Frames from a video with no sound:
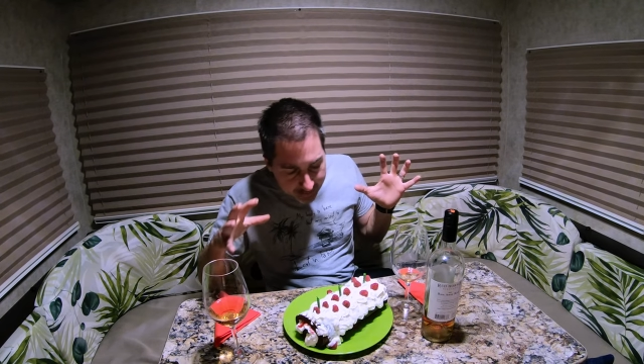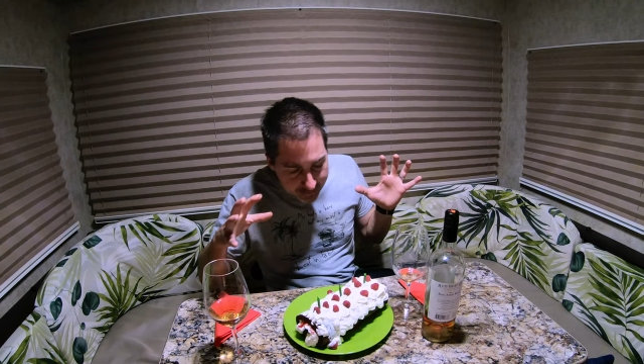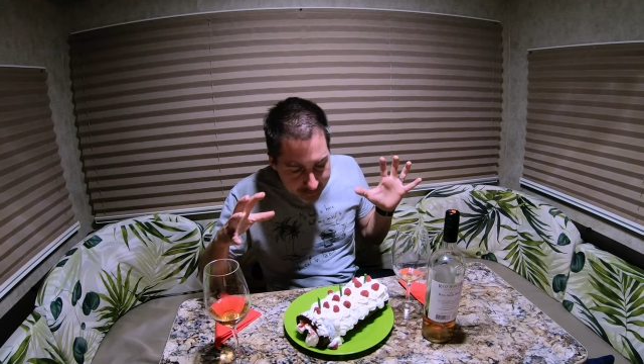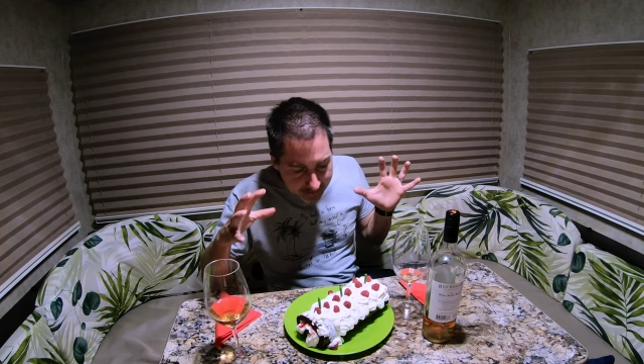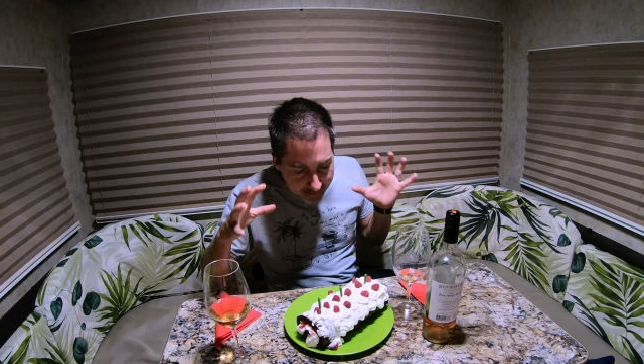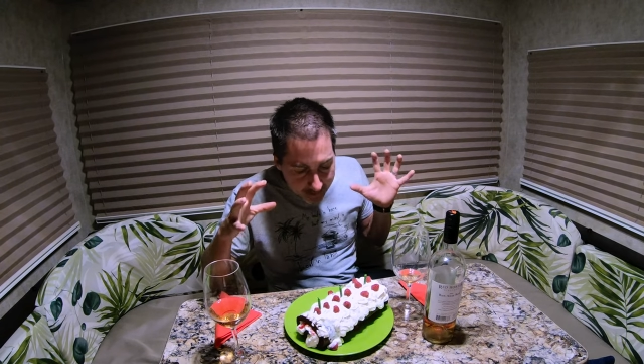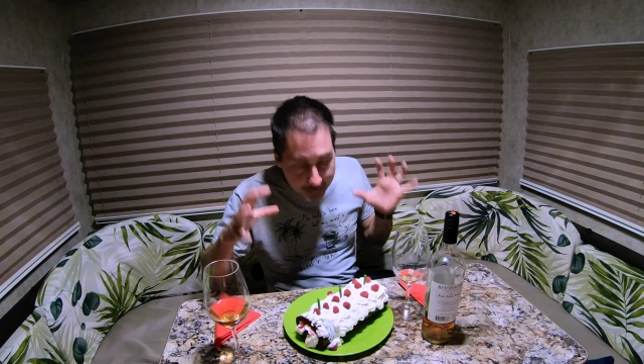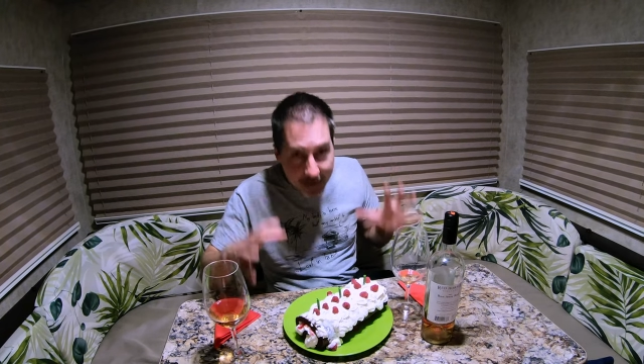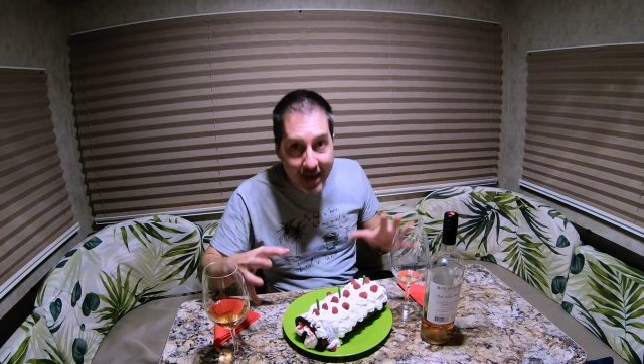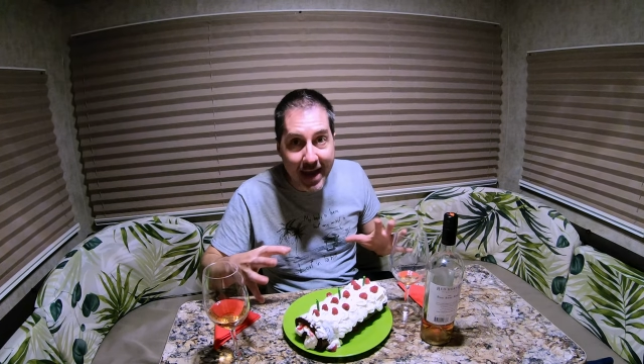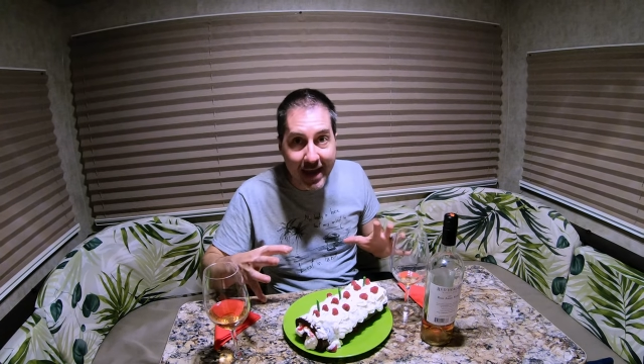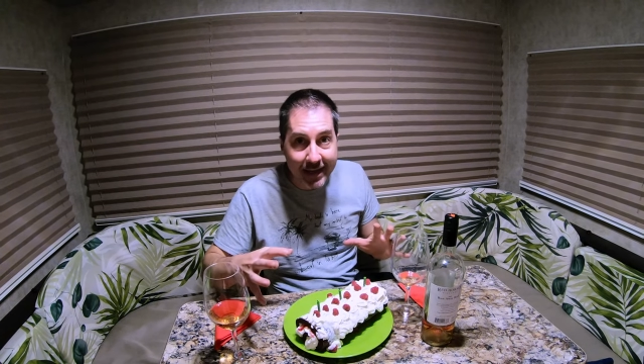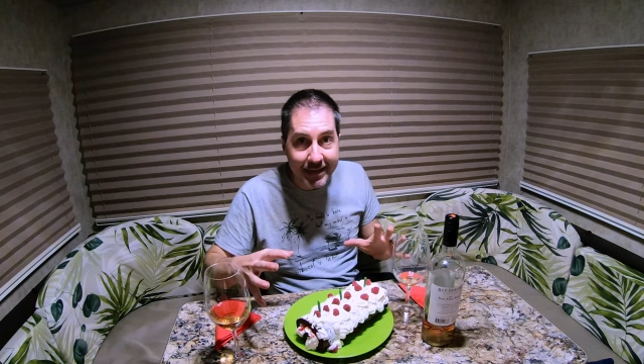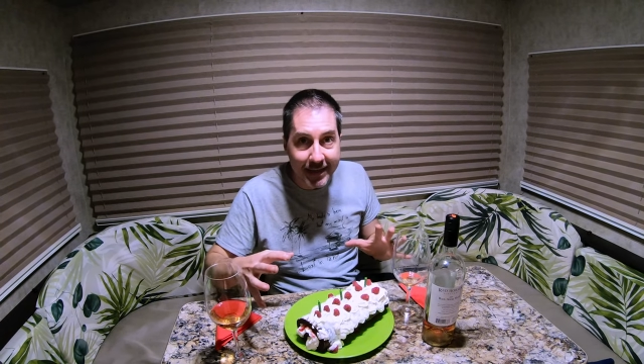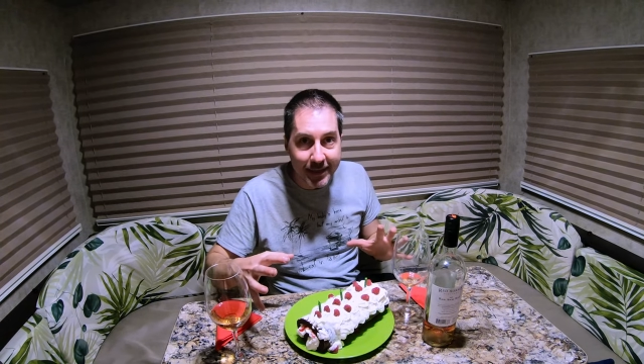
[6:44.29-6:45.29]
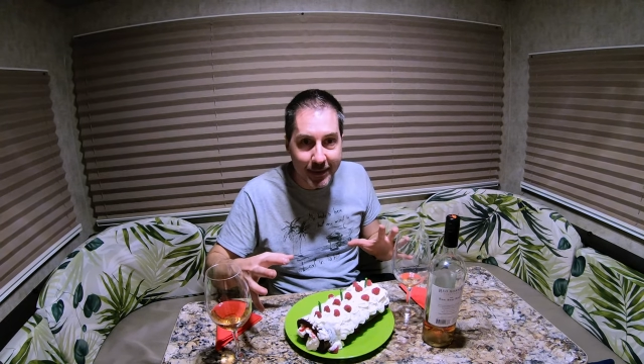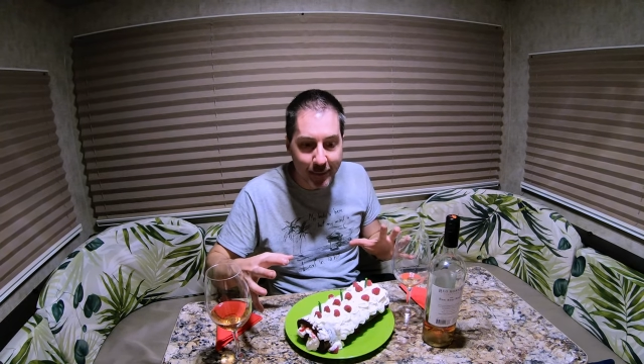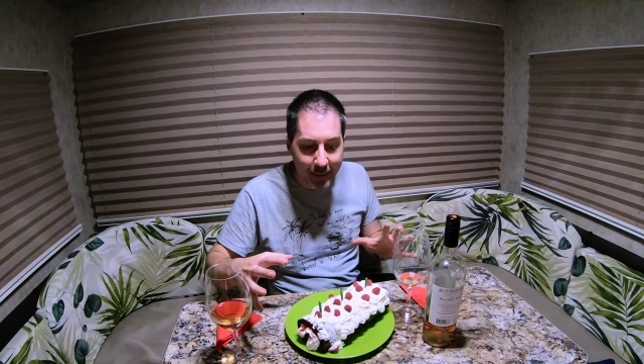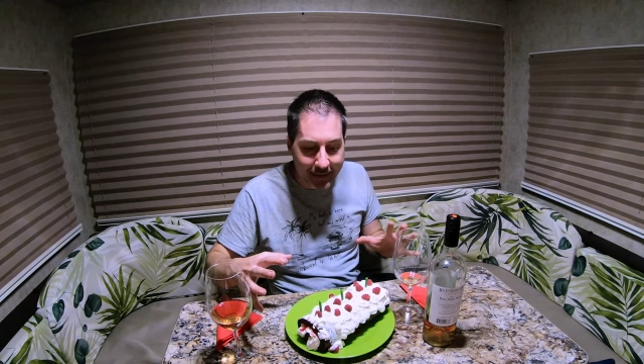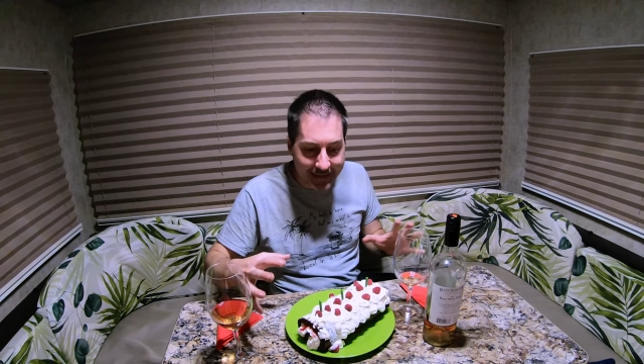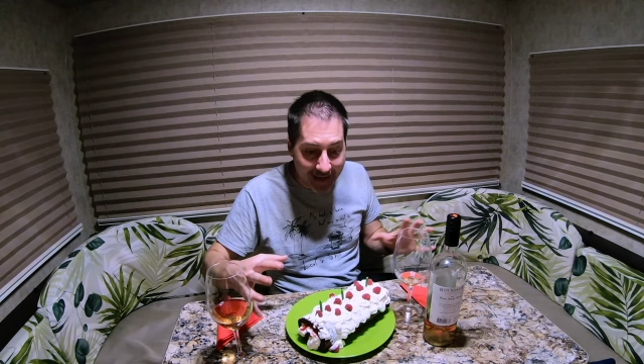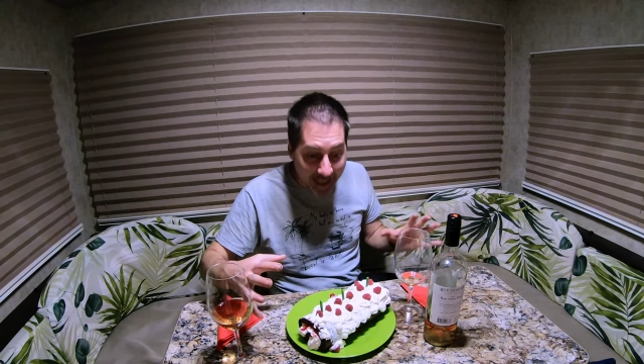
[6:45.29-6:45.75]
to get my hands
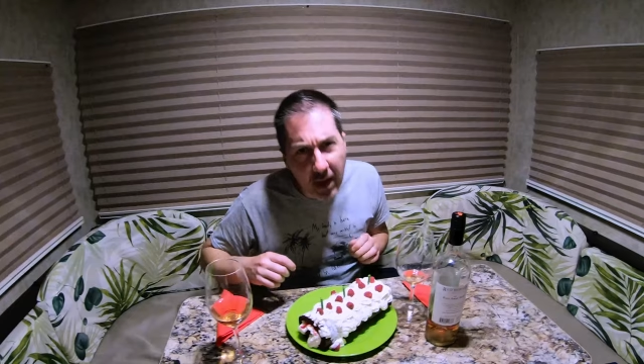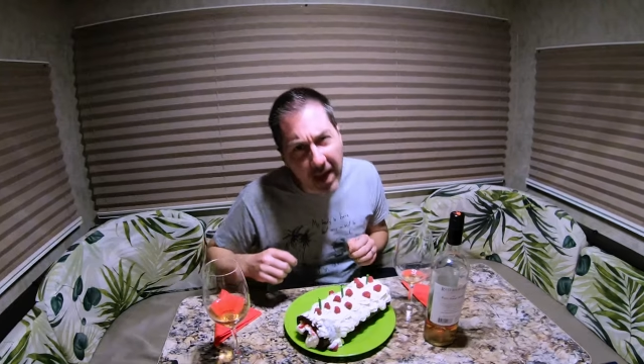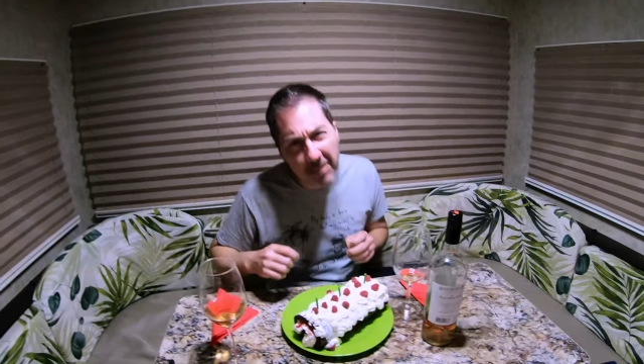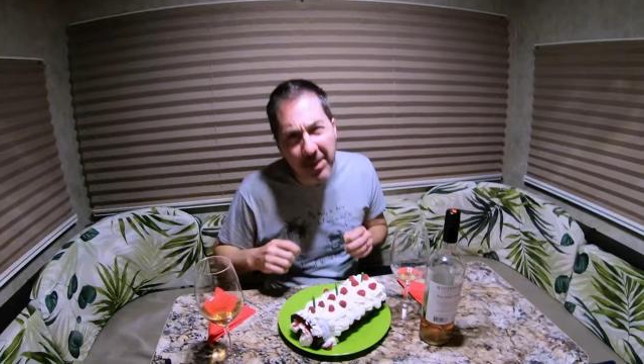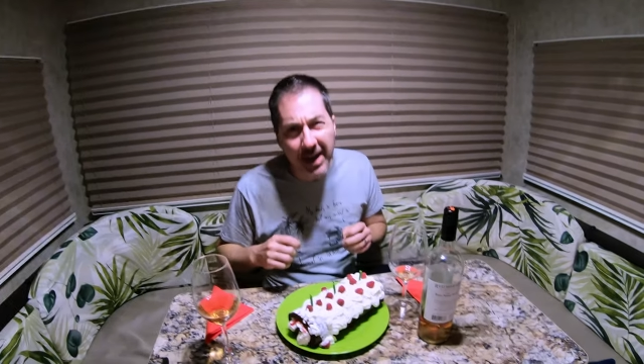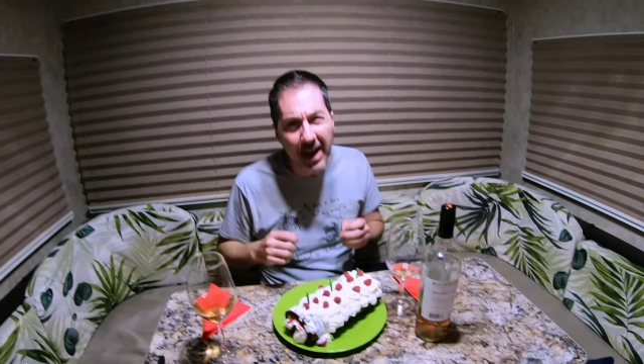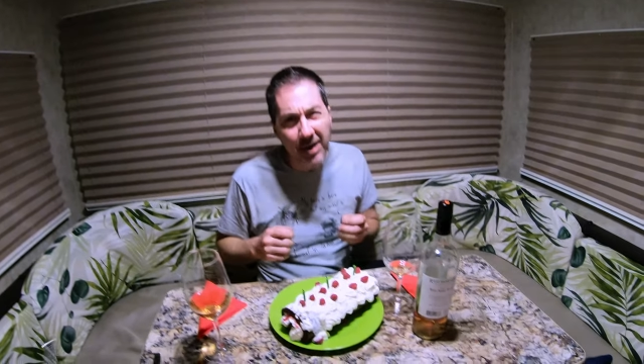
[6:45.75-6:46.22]
into it. I might